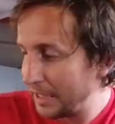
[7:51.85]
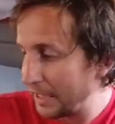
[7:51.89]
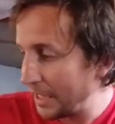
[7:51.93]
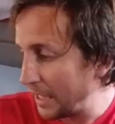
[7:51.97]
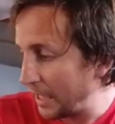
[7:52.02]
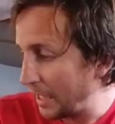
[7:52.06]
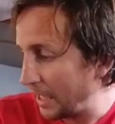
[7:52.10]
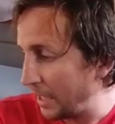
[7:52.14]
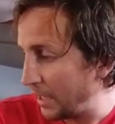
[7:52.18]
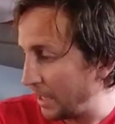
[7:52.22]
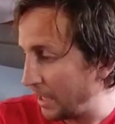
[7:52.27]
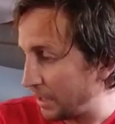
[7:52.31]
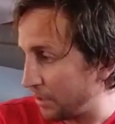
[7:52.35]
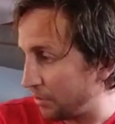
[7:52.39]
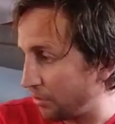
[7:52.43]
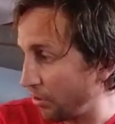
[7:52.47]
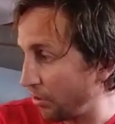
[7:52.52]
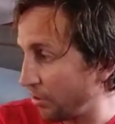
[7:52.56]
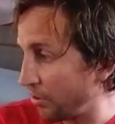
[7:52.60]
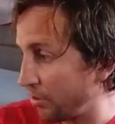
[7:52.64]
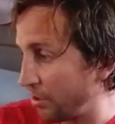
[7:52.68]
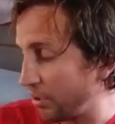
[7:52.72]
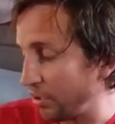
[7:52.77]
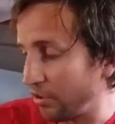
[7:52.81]
The
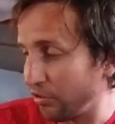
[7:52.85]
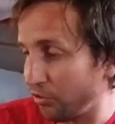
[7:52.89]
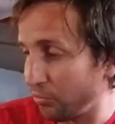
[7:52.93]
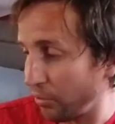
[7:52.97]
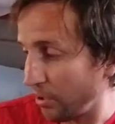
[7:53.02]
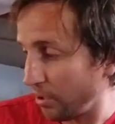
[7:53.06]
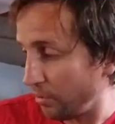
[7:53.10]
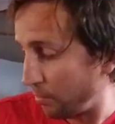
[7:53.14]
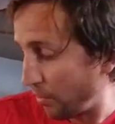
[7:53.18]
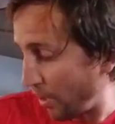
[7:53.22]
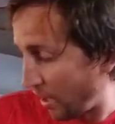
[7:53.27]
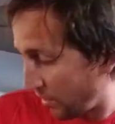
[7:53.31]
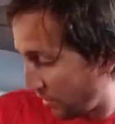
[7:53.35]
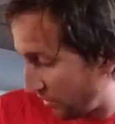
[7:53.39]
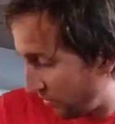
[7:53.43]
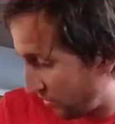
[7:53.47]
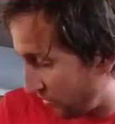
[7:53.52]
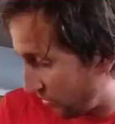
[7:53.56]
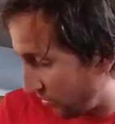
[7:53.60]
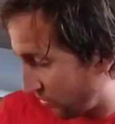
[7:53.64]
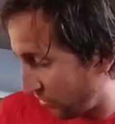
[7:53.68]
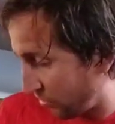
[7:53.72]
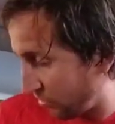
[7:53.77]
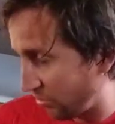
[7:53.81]
other thing is we had
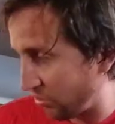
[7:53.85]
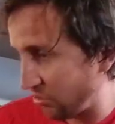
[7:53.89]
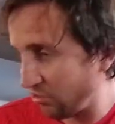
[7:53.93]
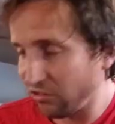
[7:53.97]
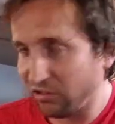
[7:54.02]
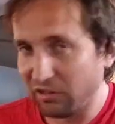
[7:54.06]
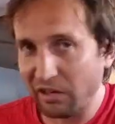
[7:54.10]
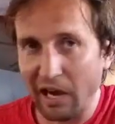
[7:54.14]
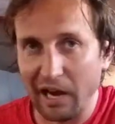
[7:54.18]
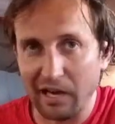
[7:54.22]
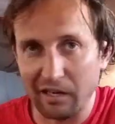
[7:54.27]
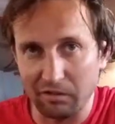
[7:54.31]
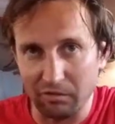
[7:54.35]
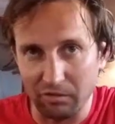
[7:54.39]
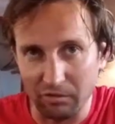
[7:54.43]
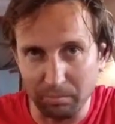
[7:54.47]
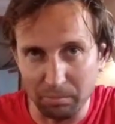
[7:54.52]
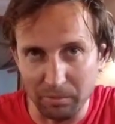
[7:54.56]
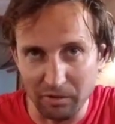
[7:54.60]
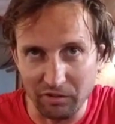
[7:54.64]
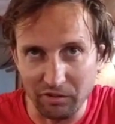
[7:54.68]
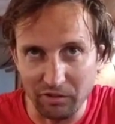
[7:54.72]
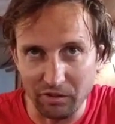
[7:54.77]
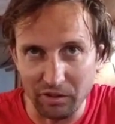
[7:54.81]
bottles stacked
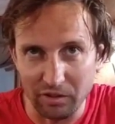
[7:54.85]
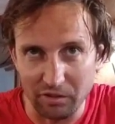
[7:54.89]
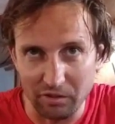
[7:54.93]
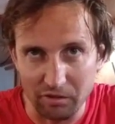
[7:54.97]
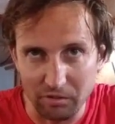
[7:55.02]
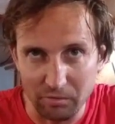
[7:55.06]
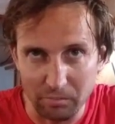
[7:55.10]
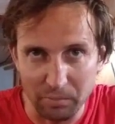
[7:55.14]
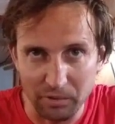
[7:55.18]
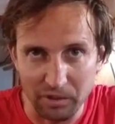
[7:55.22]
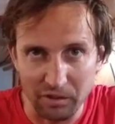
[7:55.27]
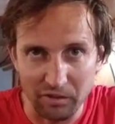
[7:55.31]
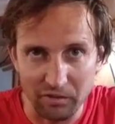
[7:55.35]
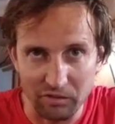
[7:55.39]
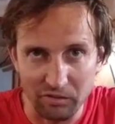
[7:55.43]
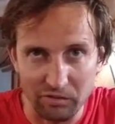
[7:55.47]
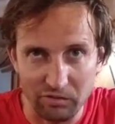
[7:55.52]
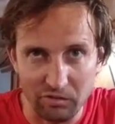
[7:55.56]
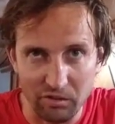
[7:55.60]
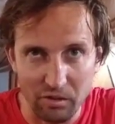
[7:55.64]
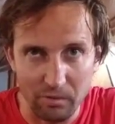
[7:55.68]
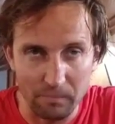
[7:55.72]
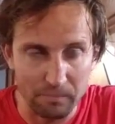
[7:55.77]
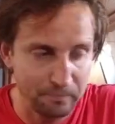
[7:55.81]
up inside here
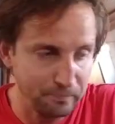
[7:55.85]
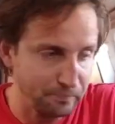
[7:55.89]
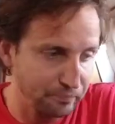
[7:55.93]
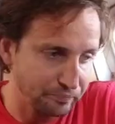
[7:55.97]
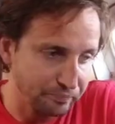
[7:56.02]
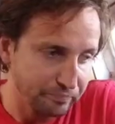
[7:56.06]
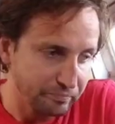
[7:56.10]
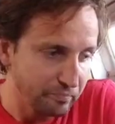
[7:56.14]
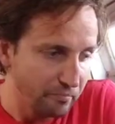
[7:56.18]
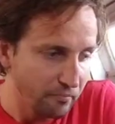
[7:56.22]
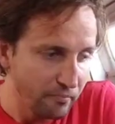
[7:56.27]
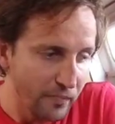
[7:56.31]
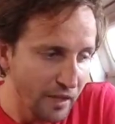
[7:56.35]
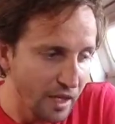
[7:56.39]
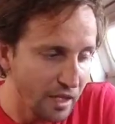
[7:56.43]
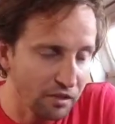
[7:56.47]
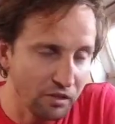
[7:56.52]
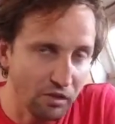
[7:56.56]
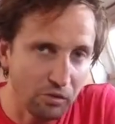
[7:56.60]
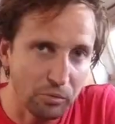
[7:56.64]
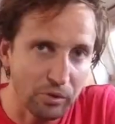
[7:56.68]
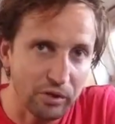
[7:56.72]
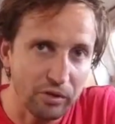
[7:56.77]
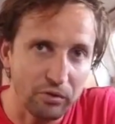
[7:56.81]
because
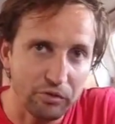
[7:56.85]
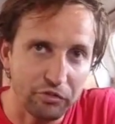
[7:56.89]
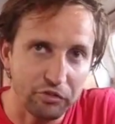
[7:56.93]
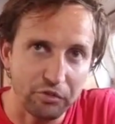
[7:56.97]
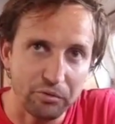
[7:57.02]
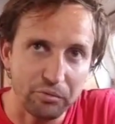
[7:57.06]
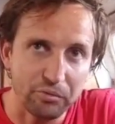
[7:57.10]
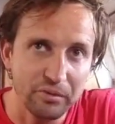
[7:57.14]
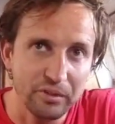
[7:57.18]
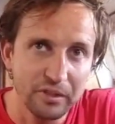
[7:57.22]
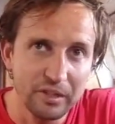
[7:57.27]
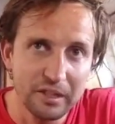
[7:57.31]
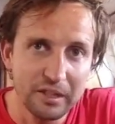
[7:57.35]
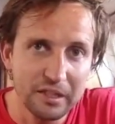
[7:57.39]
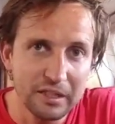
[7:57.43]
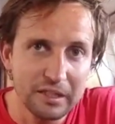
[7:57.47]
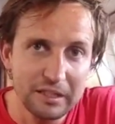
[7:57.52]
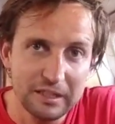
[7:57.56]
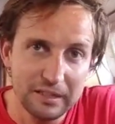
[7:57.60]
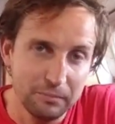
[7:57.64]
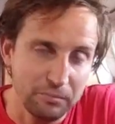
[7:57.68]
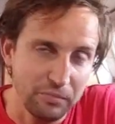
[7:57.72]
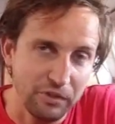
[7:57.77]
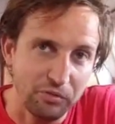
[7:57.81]
you know, we go through,
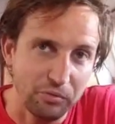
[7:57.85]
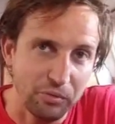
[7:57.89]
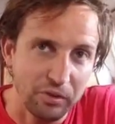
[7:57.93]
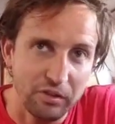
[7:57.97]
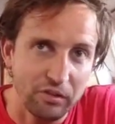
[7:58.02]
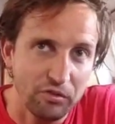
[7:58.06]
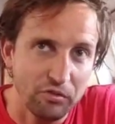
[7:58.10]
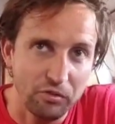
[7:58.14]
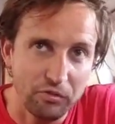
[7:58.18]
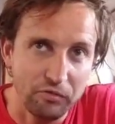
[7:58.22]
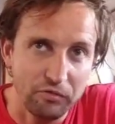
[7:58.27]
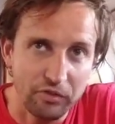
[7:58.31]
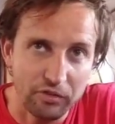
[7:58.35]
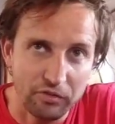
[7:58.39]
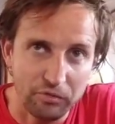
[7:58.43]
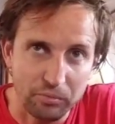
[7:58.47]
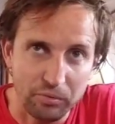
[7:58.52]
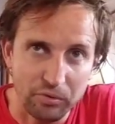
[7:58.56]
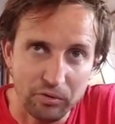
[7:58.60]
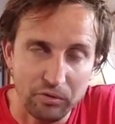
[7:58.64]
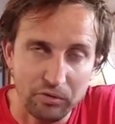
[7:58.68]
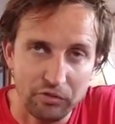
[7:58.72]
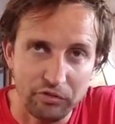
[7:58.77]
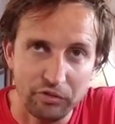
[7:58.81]
between the two of us,
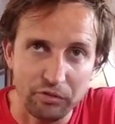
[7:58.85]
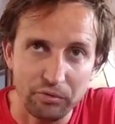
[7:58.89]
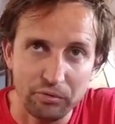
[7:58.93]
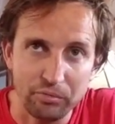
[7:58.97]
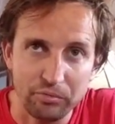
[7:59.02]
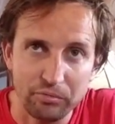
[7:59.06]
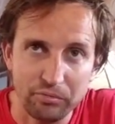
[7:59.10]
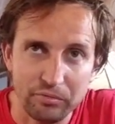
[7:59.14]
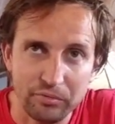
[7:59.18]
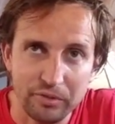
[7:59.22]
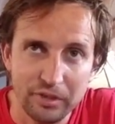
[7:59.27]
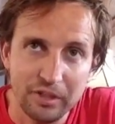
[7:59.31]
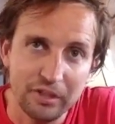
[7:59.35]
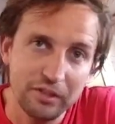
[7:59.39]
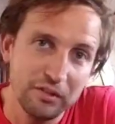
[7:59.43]
we're going through